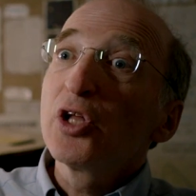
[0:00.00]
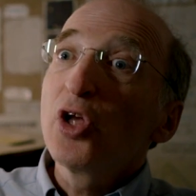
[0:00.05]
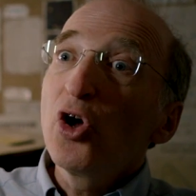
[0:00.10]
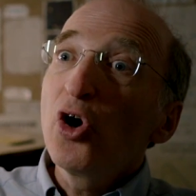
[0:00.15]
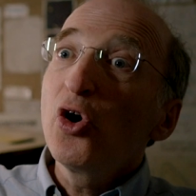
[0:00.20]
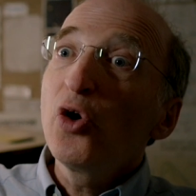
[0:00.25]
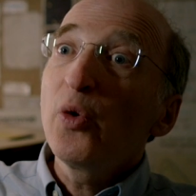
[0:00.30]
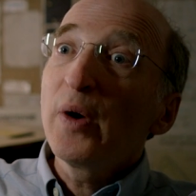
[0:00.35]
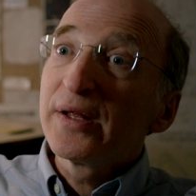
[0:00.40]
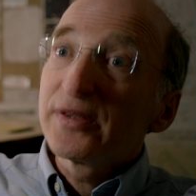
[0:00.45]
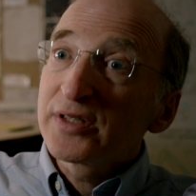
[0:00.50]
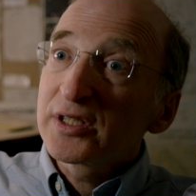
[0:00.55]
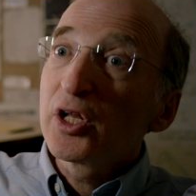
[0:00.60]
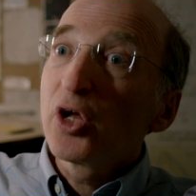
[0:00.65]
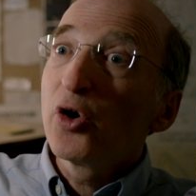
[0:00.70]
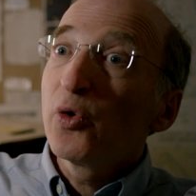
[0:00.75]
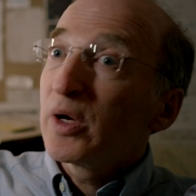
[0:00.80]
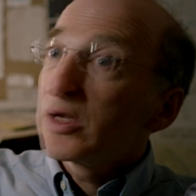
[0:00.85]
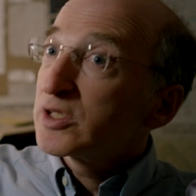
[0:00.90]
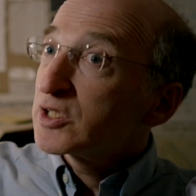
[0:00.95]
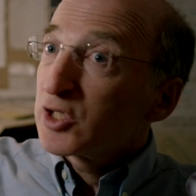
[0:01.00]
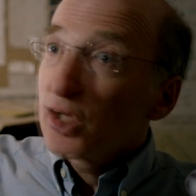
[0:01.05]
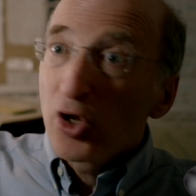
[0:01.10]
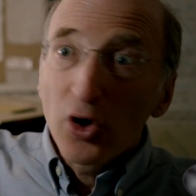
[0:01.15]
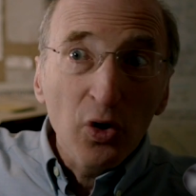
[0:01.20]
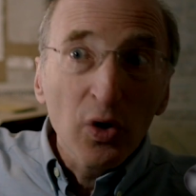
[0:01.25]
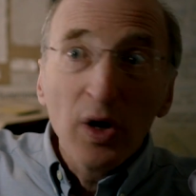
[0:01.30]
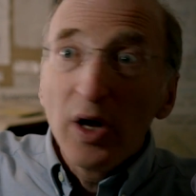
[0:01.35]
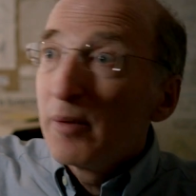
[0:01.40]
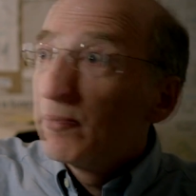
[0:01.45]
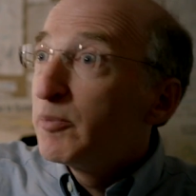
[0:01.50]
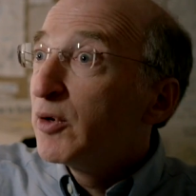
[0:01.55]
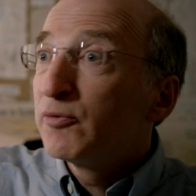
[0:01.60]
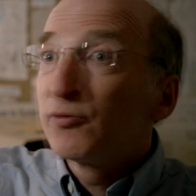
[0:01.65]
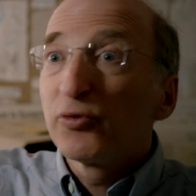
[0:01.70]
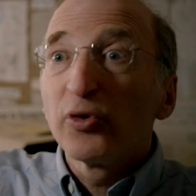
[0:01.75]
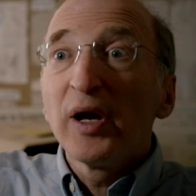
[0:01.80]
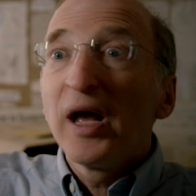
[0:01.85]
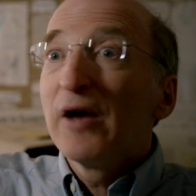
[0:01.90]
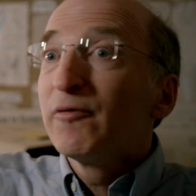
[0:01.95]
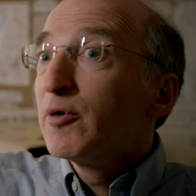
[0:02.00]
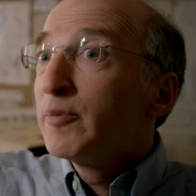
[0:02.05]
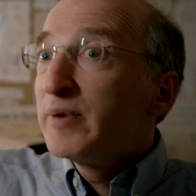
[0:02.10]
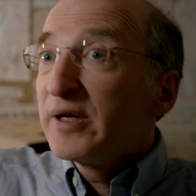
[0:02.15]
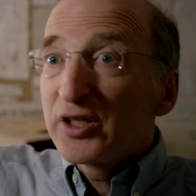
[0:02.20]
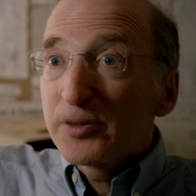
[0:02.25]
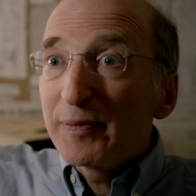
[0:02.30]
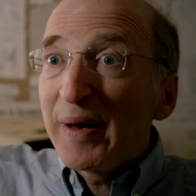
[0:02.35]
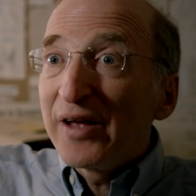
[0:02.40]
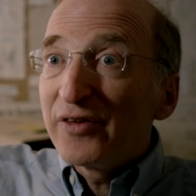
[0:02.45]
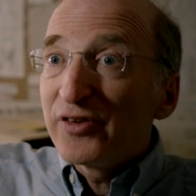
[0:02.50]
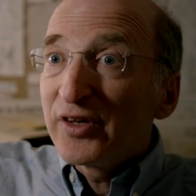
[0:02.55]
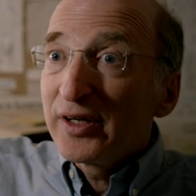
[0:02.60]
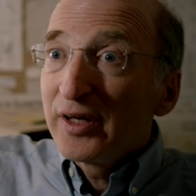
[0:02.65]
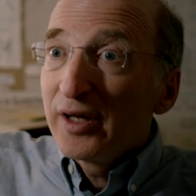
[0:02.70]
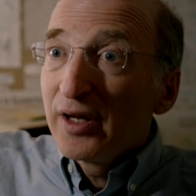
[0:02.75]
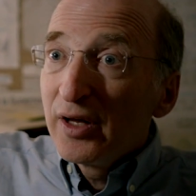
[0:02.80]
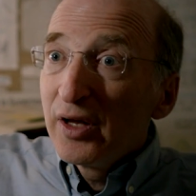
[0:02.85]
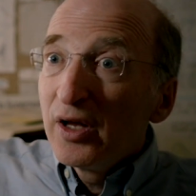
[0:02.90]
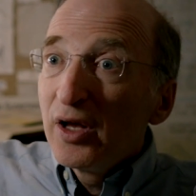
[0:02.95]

slow and slow and slow, but forever be expanding,